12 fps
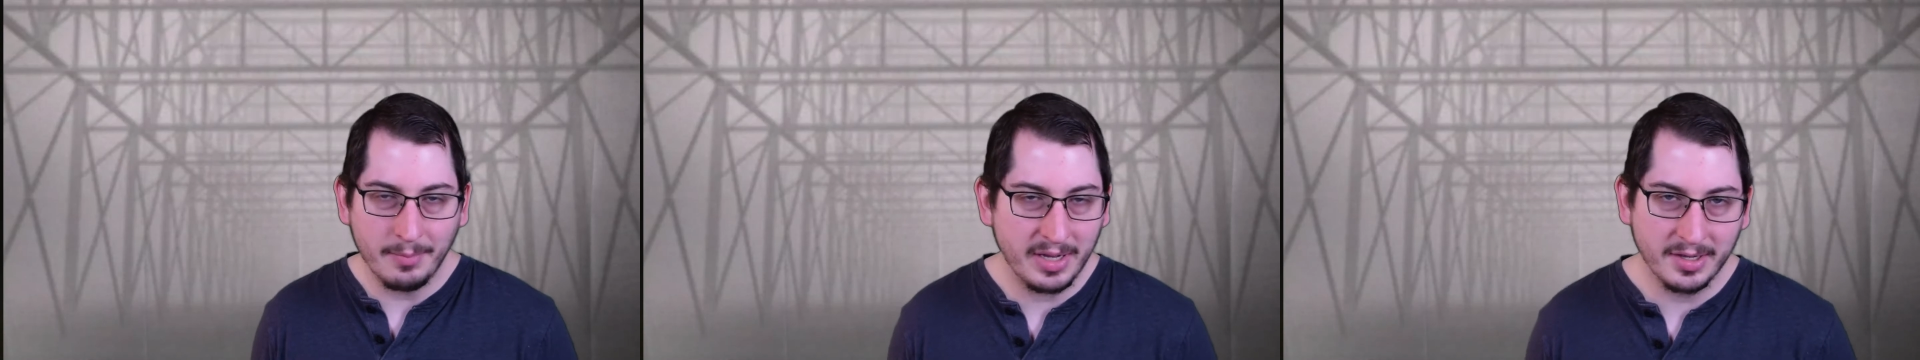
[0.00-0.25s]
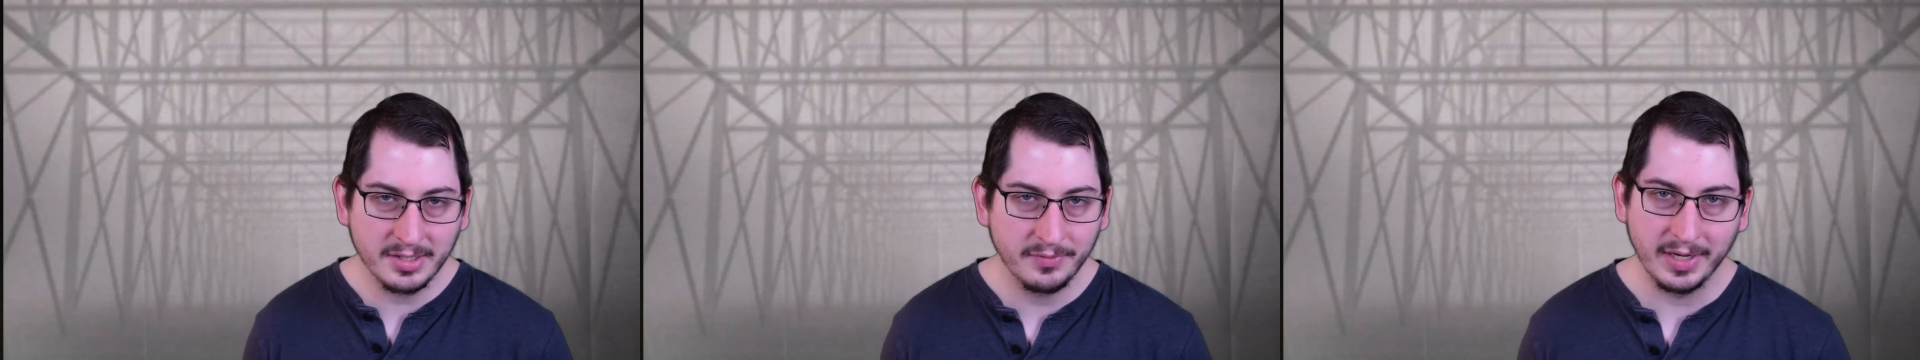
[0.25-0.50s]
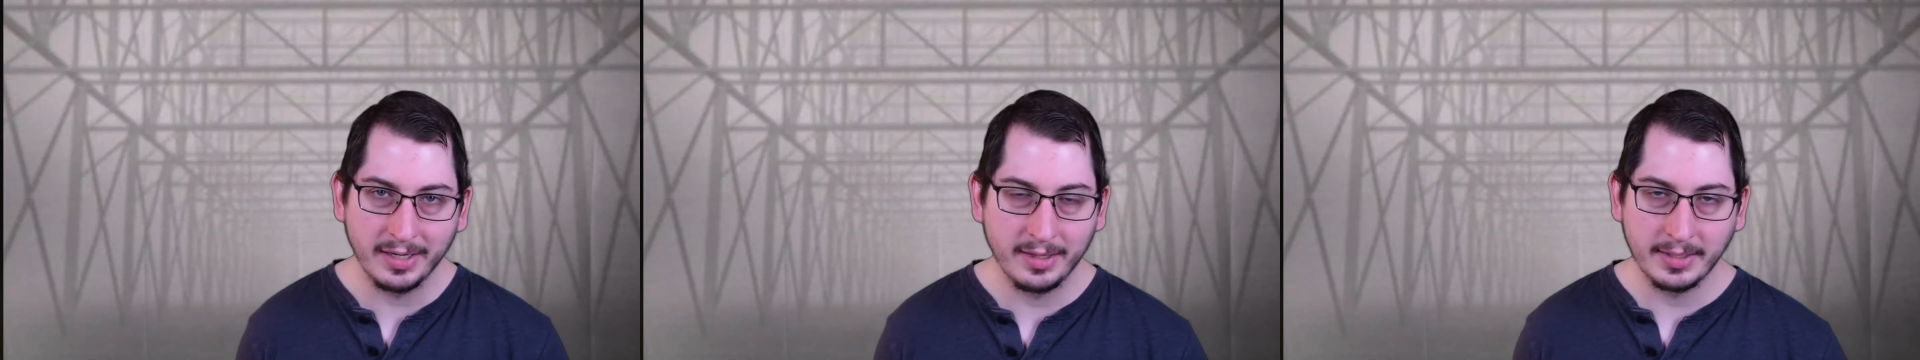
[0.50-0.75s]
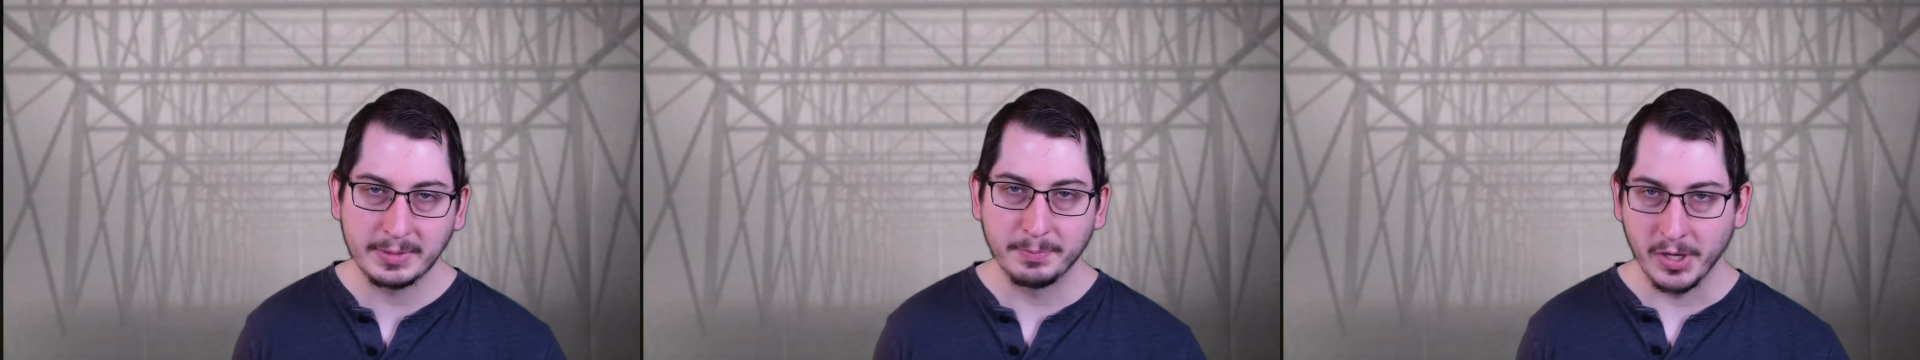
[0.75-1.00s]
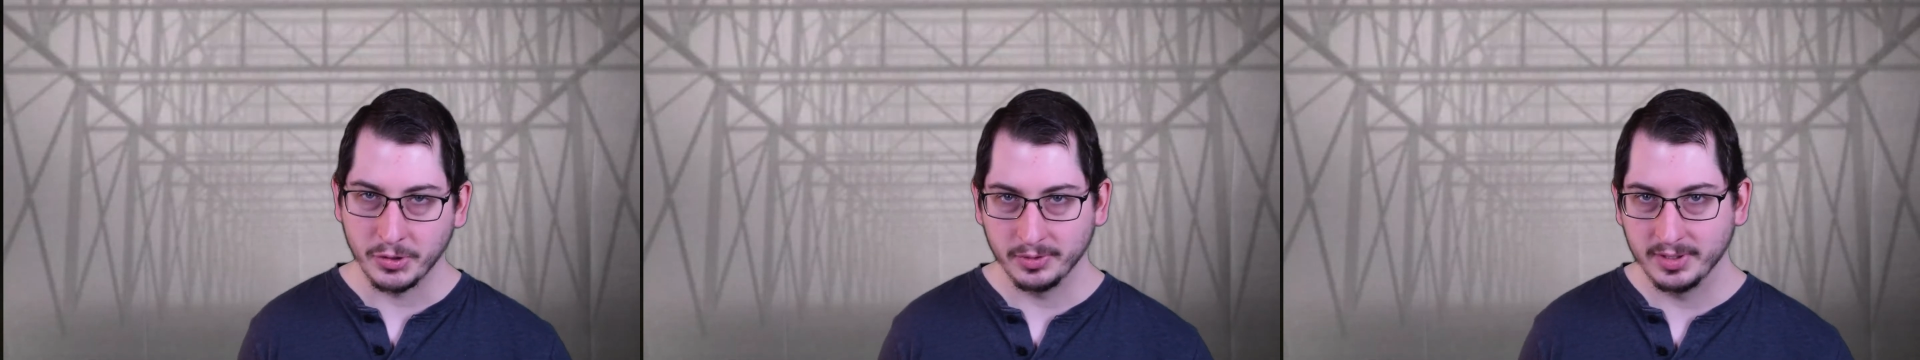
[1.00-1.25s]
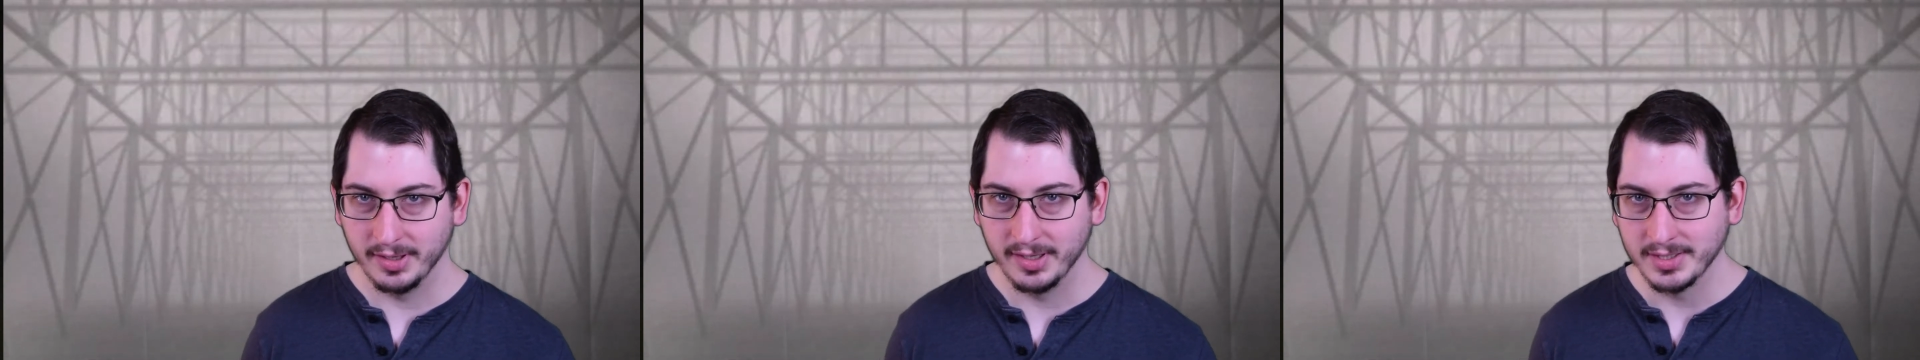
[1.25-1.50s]
because of anything special
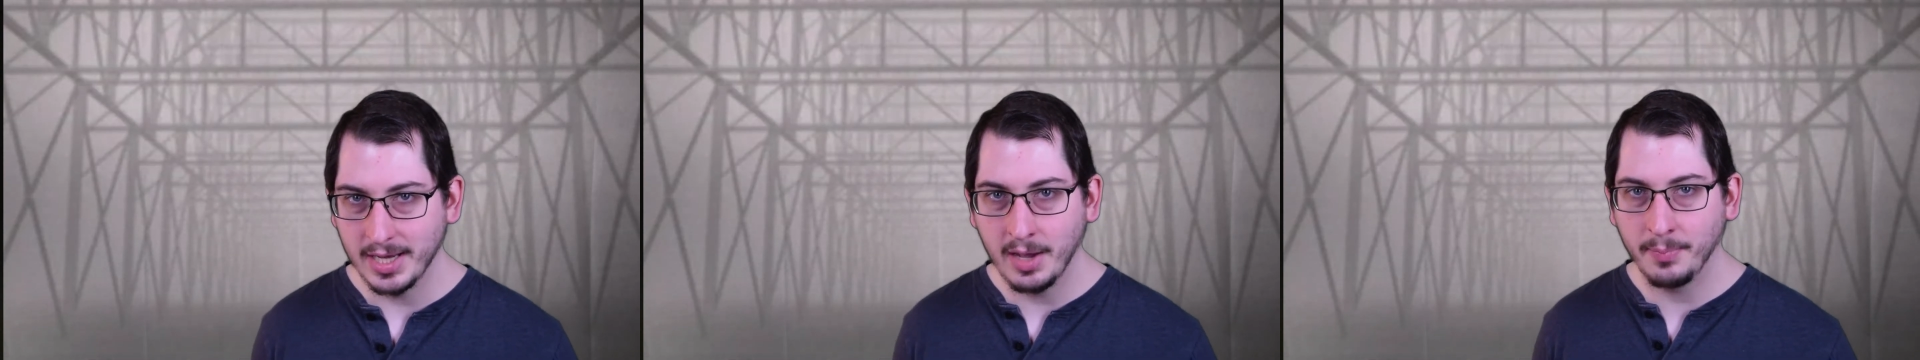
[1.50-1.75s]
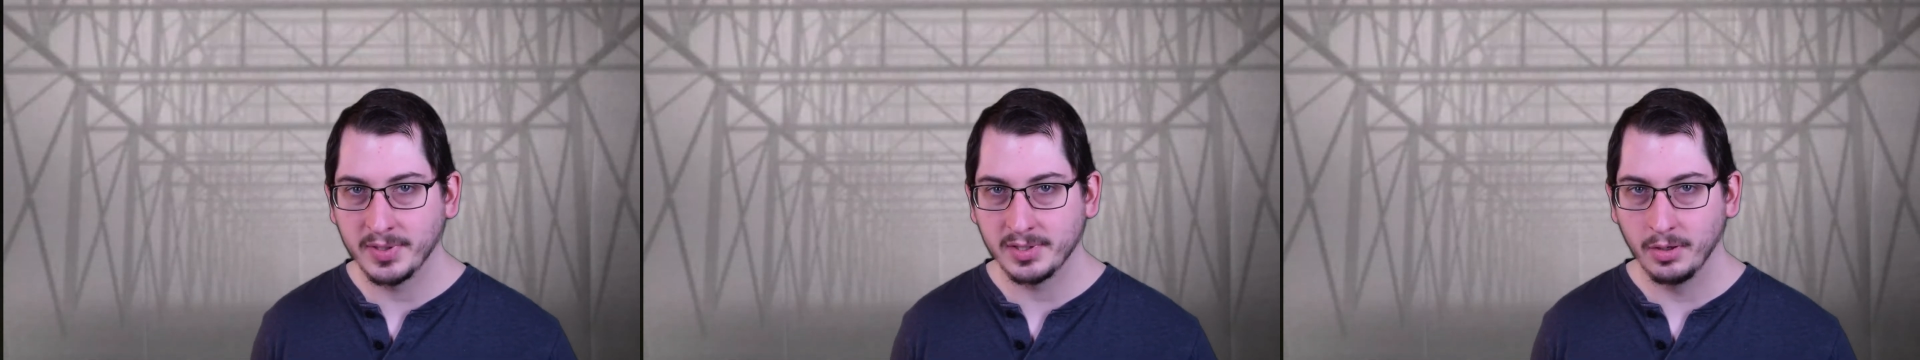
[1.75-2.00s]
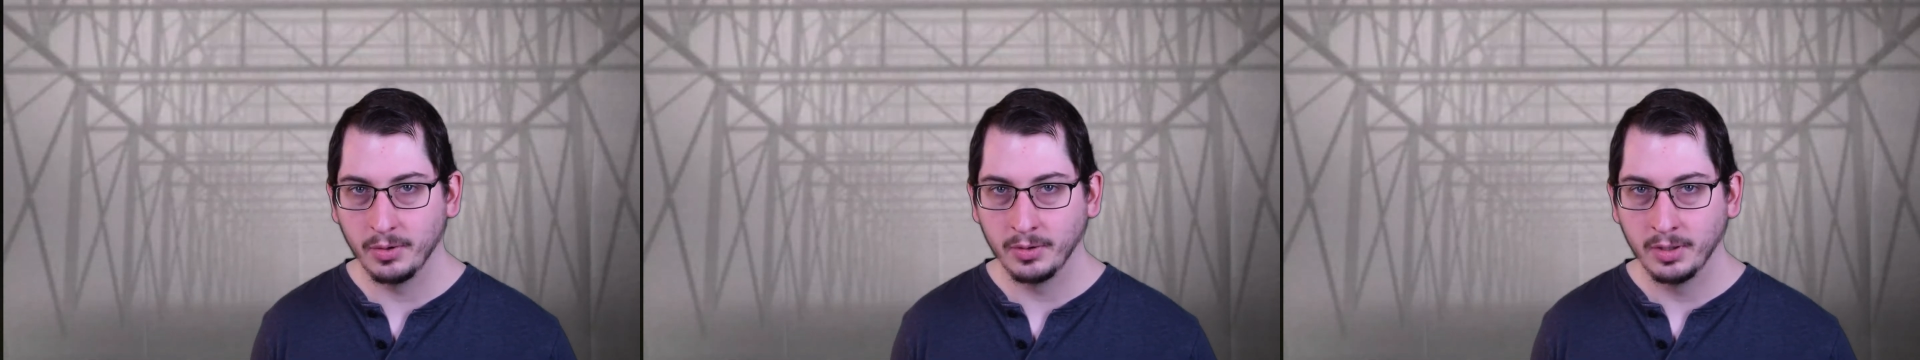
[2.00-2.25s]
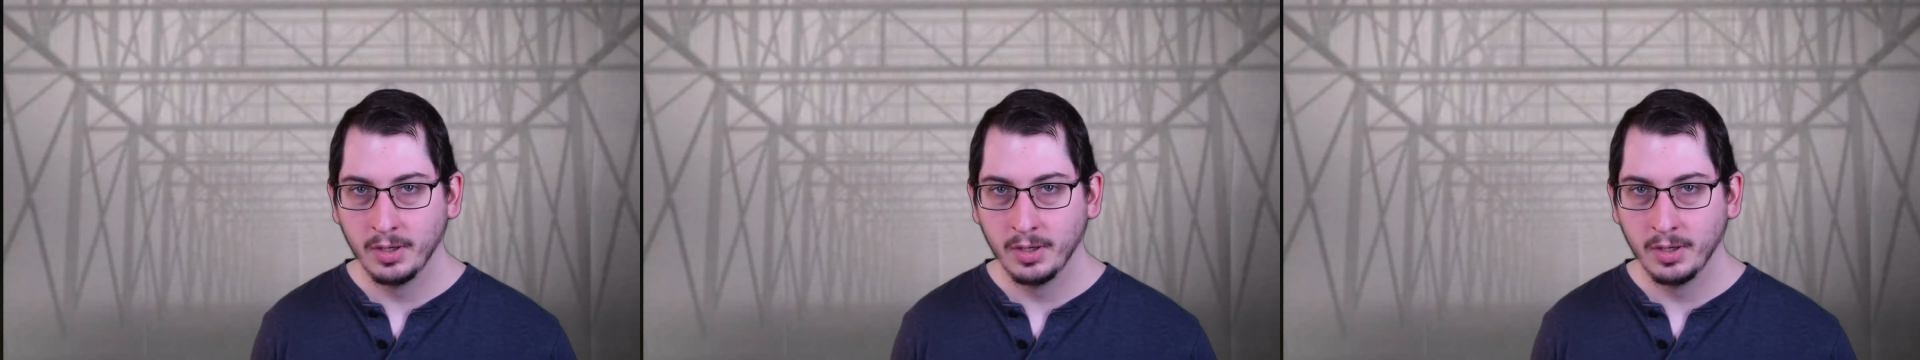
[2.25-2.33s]
to this episode.